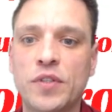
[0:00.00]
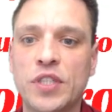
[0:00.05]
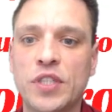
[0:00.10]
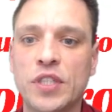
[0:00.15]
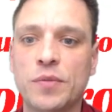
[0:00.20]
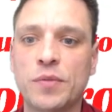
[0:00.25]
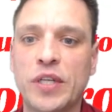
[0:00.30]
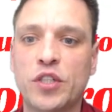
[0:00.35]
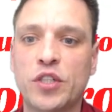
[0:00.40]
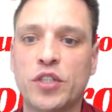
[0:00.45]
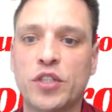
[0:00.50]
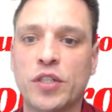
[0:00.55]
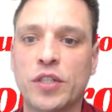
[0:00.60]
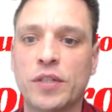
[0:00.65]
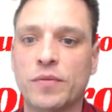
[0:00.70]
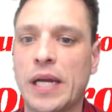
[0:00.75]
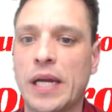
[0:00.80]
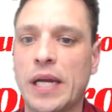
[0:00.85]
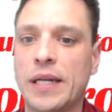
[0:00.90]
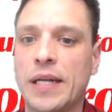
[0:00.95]
Just make
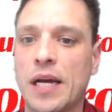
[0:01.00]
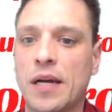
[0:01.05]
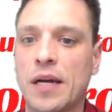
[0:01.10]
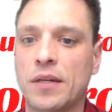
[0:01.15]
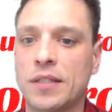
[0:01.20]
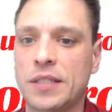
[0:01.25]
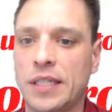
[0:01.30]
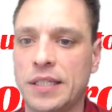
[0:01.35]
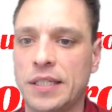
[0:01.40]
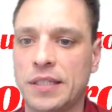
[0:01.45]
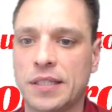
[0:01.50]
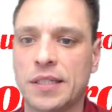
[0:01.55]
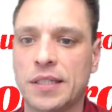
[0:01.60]
sure right now, see it's